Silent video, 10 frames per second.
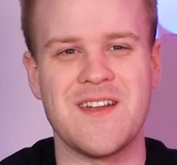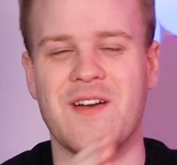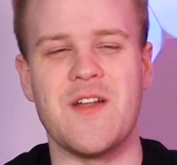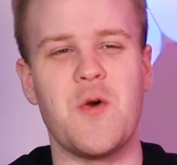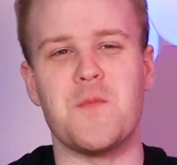Now I
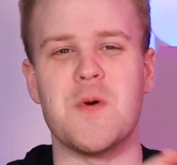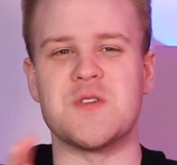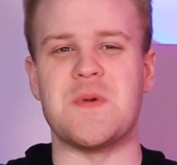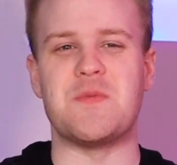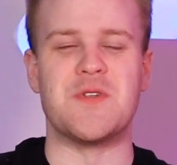know most
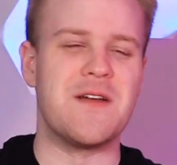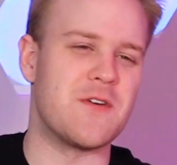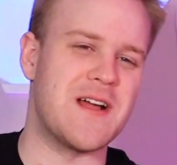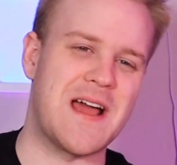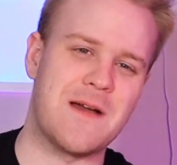people
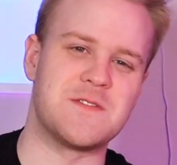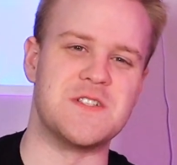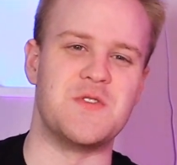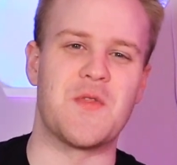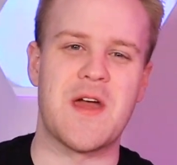never have to
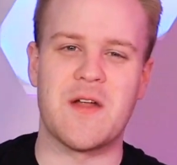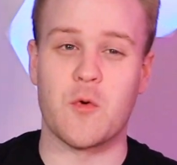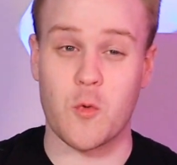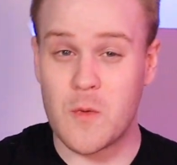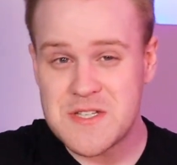do that
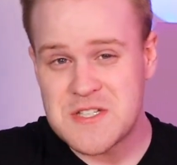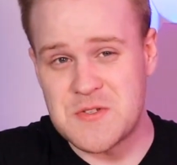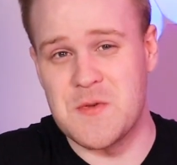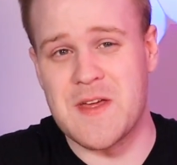or want to do